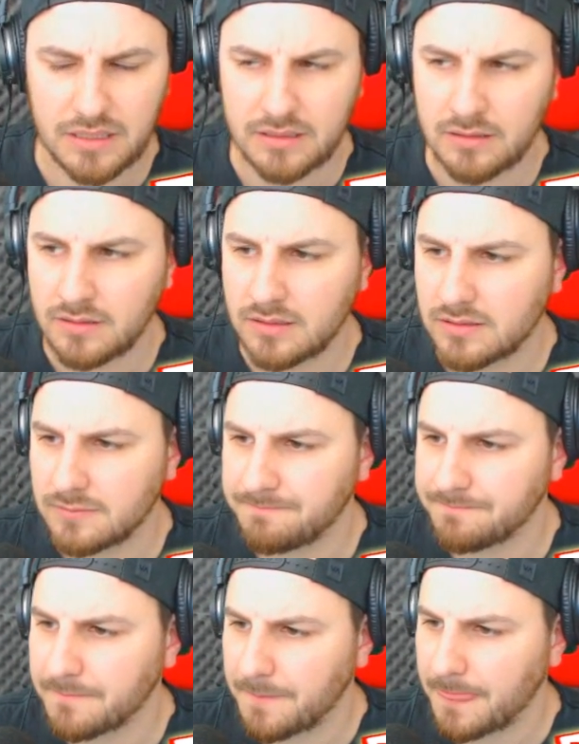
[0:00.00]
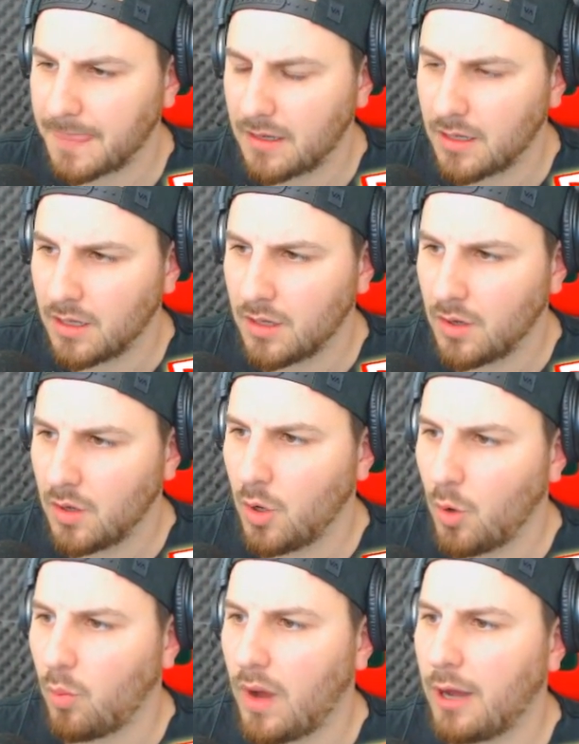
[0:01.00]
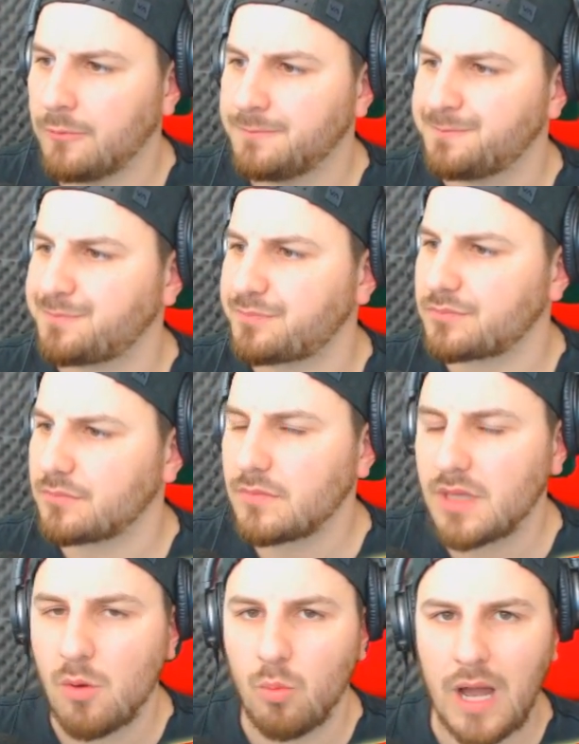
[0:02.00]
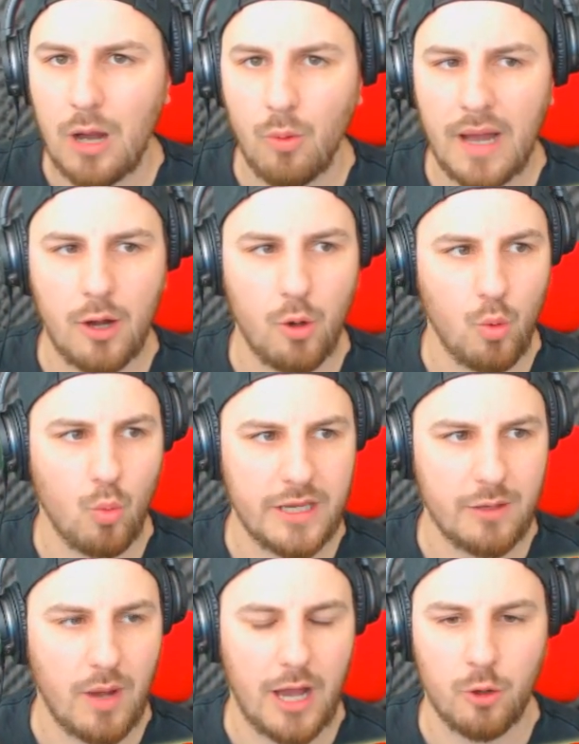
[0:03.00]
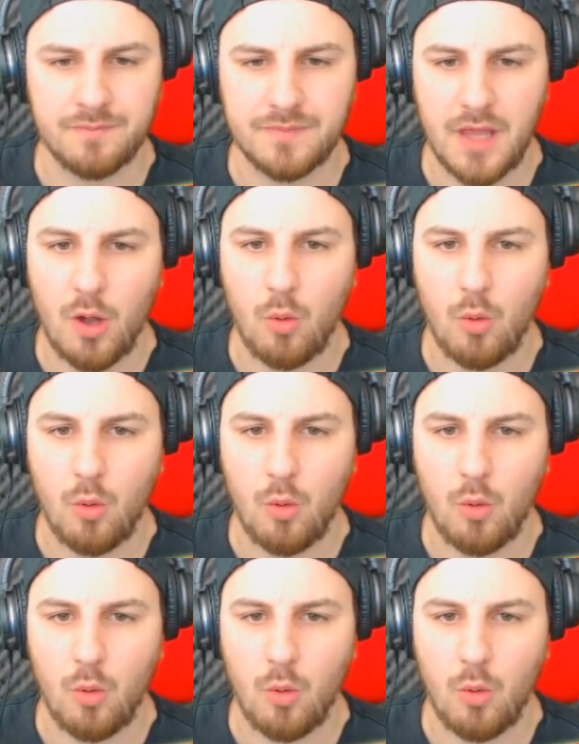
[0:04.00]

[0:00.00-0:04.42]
my goodness. Wow. Wow, wow, wee wow.